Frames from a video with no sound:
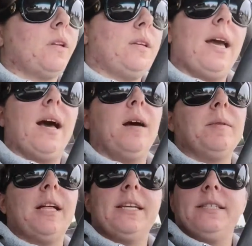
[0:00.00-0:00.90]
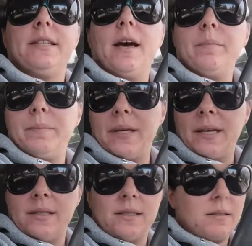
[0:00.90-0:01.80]
yeah, I'm glad I did that
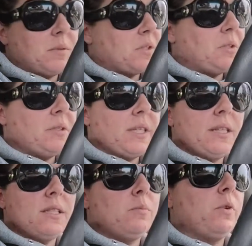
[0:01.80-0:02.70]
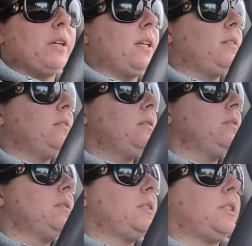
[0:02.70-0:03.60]
because it was early this morning
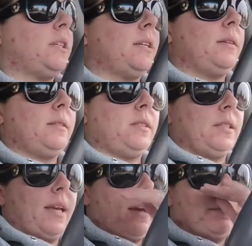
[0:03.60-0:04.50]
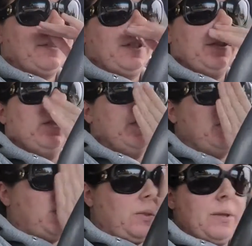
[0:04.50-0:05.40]
to, to have
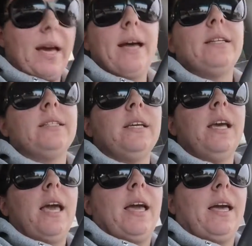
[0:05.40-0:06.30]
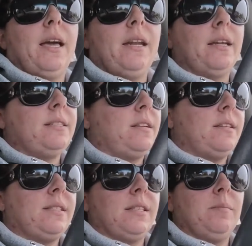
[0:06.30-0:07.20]
to do that. And I did
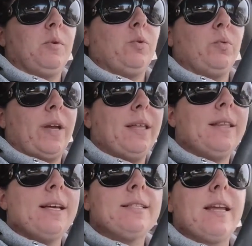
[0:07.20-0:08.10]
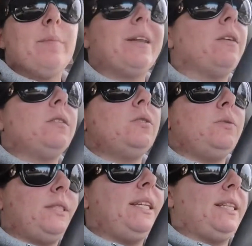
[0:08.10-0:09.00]
not sleep great last night, but I also
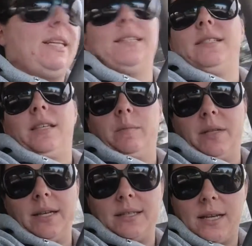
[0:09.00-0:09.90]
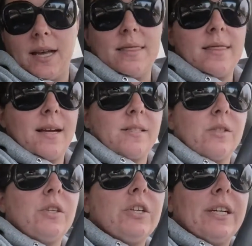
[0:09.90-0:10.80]
did get sleep last night. And that's
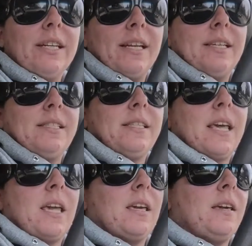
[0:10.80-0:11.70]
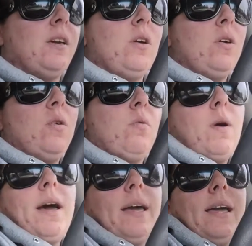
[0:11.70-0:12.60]
good. And it's like,
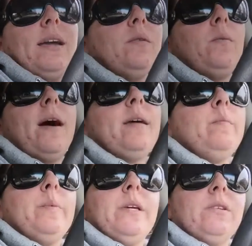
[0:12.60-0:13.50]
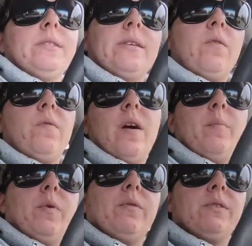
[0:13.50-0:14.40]
why why beat yourself
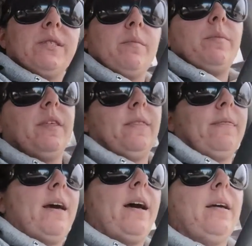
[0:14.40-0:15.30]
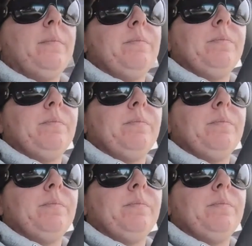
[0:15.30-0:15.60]
up over something that